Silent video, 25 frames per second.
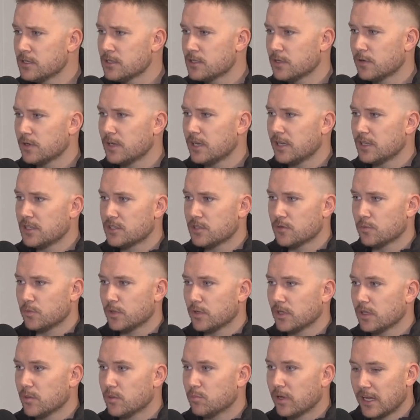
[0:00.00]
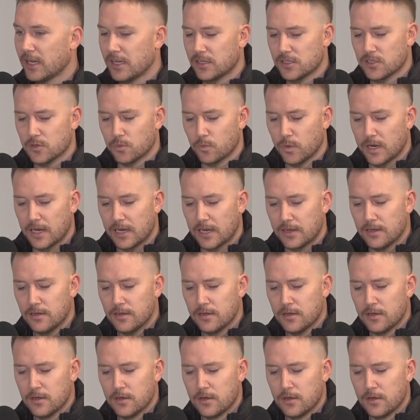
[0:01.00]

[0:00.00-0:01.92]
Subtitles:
So he needs to really peak to win.